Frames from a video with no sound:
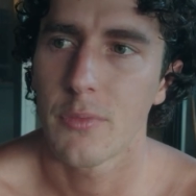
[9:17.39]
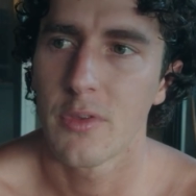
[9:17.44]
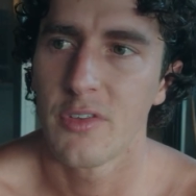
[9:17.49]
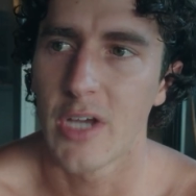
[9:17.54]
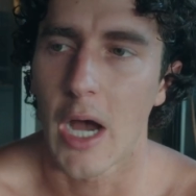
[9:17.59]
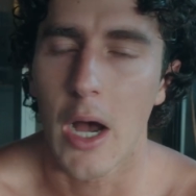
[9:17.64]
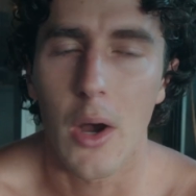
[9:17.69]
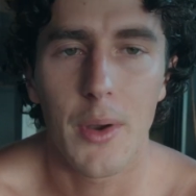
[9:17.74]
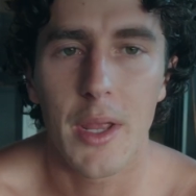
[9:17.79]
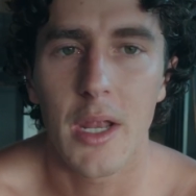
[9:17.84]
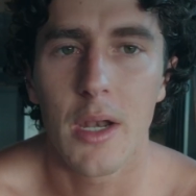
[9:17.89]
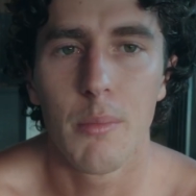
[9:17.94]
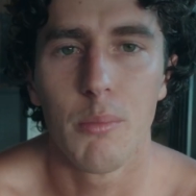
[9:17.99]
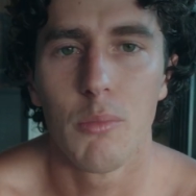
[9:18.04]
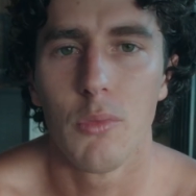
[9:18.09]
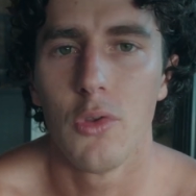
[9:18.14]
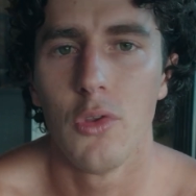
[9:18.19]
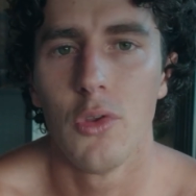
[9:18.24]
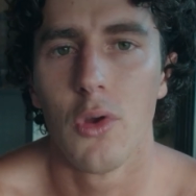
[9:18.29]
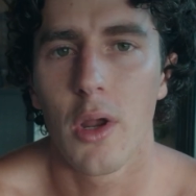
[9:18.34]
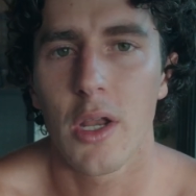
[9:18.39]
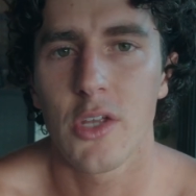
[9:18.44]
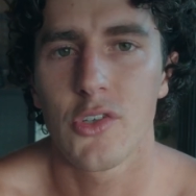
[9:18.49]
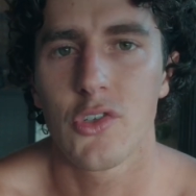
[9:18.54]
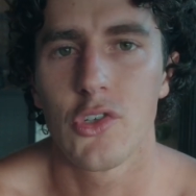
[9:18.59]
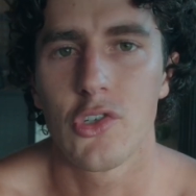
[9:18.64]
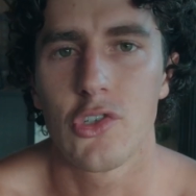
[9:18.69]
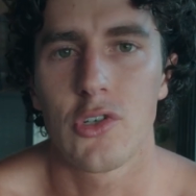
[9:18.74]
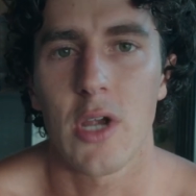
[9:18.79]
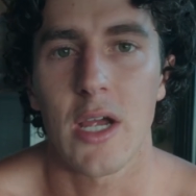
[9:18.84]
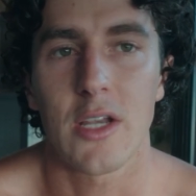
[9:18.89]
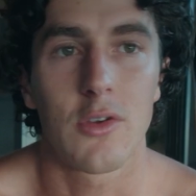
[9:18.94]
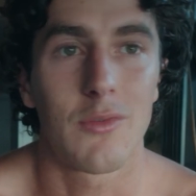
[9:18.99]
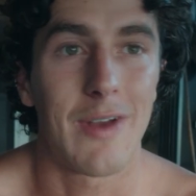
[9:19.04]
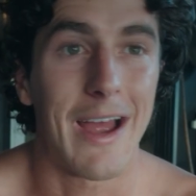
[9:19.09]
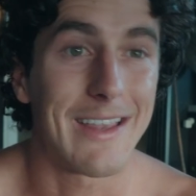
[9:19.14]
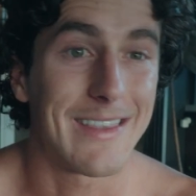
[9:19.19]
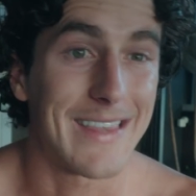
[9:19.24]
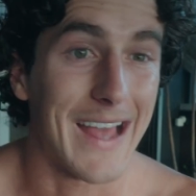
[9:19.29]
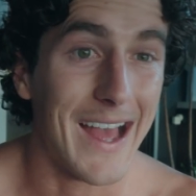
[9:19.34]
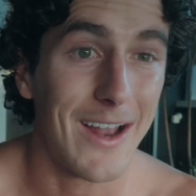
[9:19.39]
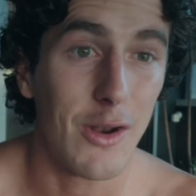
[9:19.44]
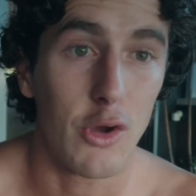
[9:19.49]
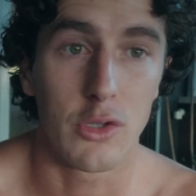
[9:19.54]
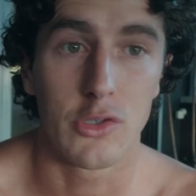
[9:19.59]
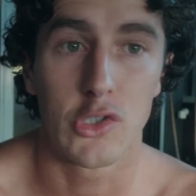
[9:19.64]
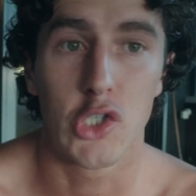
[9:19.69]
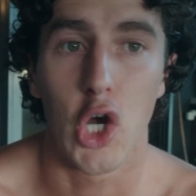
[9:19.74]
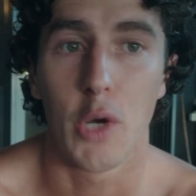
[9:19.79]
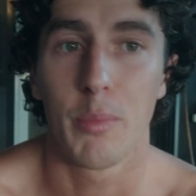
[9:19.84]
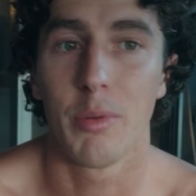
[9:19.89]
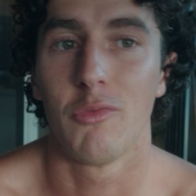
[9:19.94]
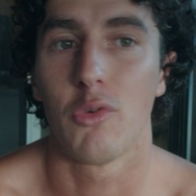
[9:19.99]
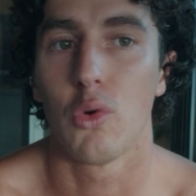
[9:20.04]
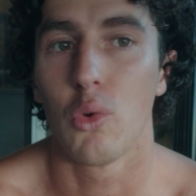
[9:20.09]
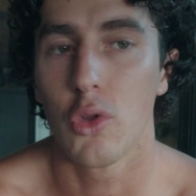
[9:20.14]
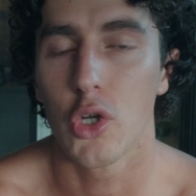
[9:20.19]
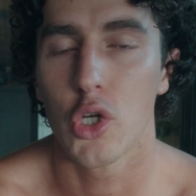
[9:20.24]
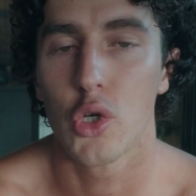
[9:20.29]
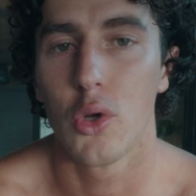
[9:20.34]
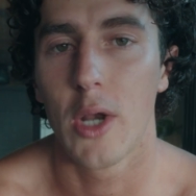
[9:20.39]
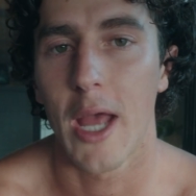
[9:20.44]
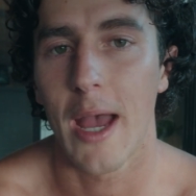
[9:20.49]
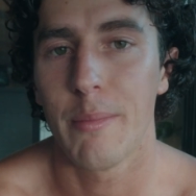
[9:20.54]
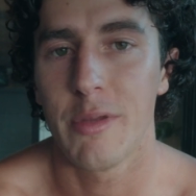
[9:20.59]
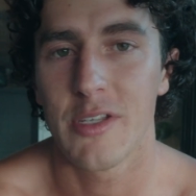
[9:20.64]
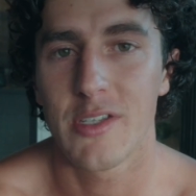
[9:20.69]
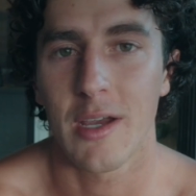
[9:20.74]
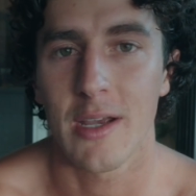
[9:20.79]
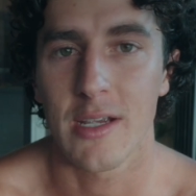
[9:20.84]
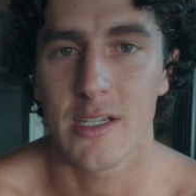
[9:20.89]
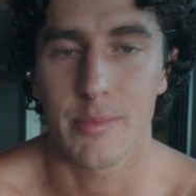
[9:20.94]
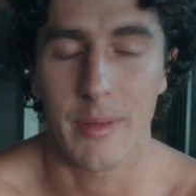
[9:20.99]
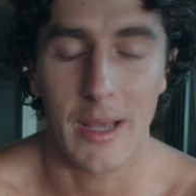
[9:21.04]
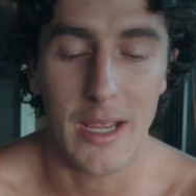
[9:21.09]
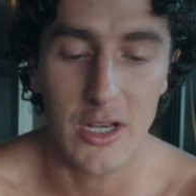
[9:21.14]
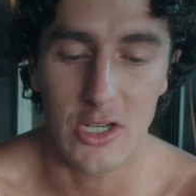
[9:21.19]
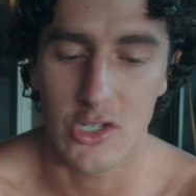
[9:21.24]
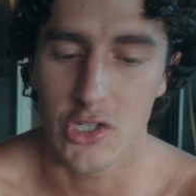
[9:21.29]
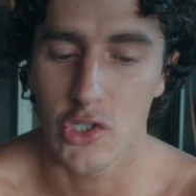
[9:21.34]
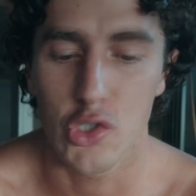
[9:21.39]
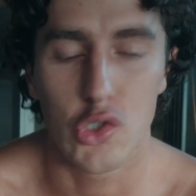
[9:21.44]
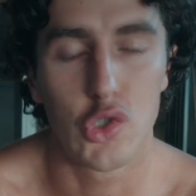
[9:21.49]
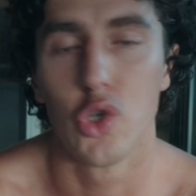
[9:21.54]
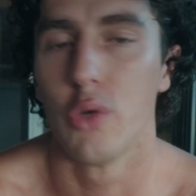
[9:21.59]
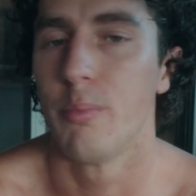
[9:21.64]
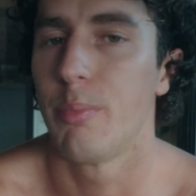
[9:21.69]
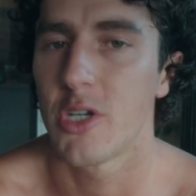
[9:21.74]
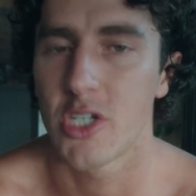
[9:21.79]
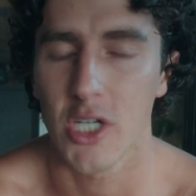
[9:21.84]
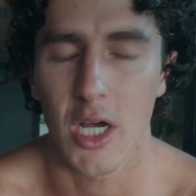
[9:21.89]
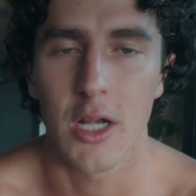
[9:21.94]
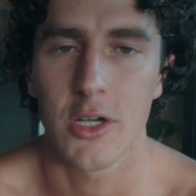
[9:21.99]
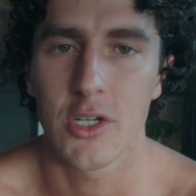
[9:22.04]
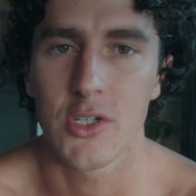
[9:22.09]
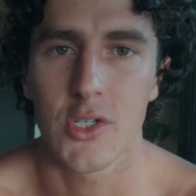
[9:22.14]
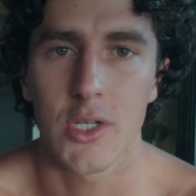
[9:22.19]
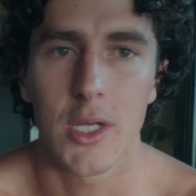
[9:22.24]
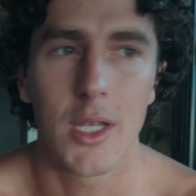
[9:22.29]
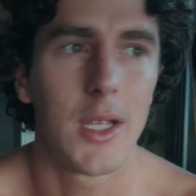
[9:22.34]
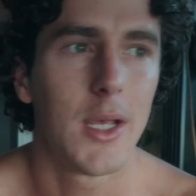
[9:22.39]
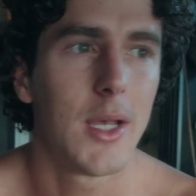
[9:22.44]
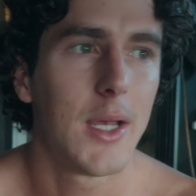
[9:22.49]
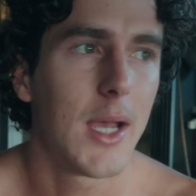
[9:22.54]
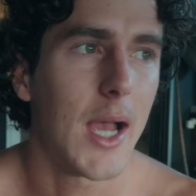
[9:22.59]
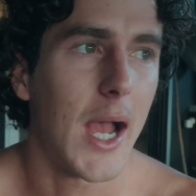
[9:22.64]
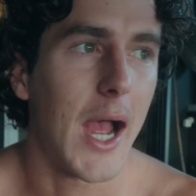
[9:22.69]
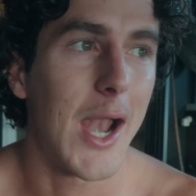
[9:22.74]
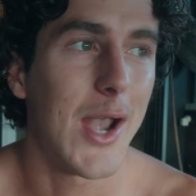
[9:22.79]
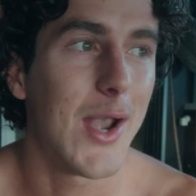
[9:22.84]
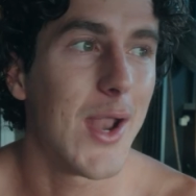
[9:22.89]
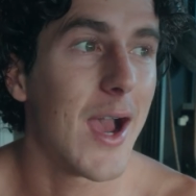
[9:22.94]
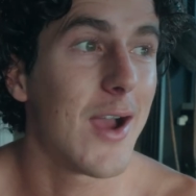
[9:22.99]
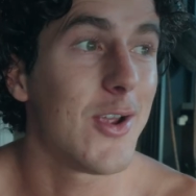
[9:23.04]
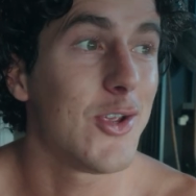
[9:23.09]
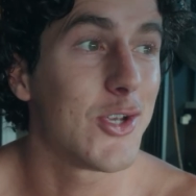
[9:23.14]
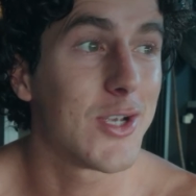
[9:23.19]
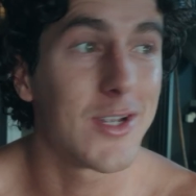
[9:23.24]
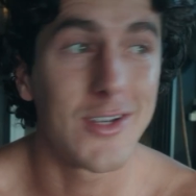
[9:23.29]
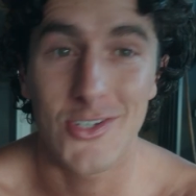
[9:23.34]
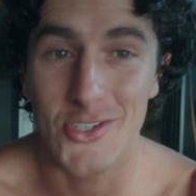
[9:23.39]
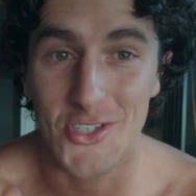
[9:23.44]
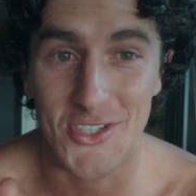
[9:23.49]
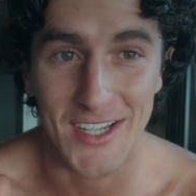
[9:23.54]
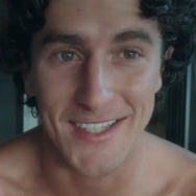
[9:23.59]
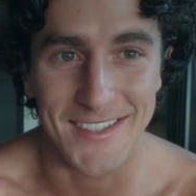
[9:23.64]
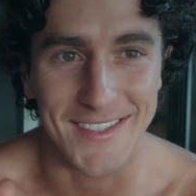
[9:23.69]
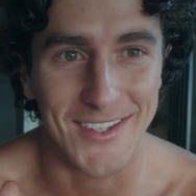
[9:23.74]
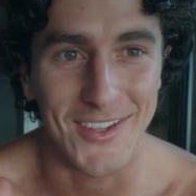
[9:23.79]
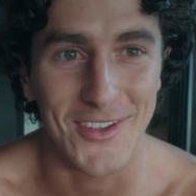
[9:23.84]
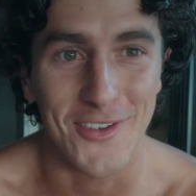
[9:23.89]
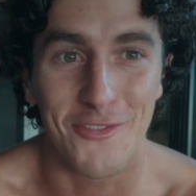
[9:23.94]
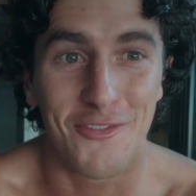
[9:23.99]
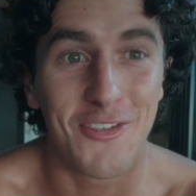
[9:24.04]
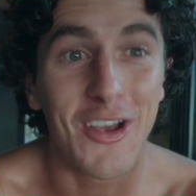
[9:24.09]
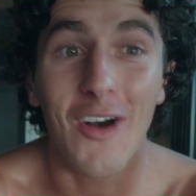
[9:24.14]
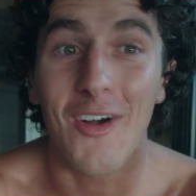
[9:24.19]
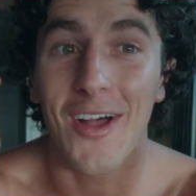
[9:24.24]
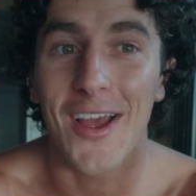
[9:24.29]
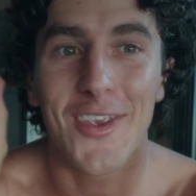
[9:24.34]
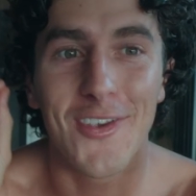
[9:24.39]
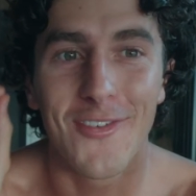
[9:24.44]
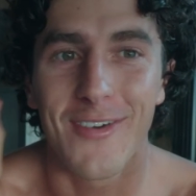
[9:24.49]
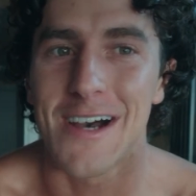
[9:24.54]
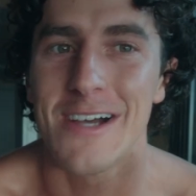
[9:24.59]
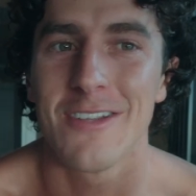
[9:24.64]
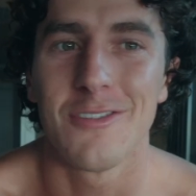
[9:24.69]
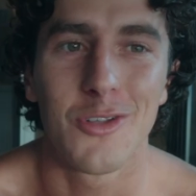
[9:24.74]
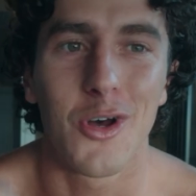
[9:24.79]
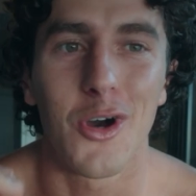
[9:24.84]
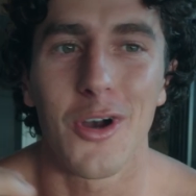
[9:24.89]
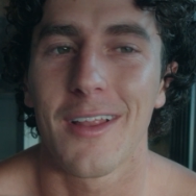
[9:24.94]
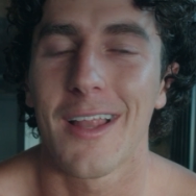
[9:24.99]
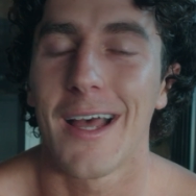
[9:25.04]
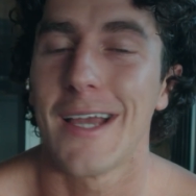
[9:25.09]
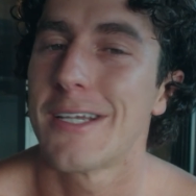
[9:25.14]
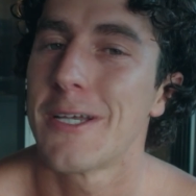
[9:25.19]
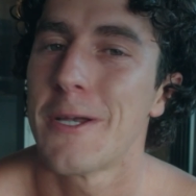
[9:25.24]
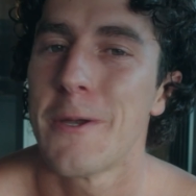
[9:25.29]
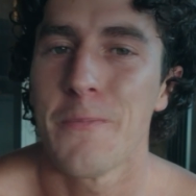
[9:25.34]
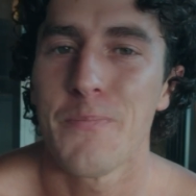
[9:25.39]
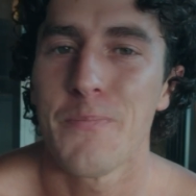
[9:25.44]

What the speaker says: dialed in, and not as distracted, right? That on top of all the good habits I explained, it just supercharges it, and now you can just start to, you feel like you unlock, like,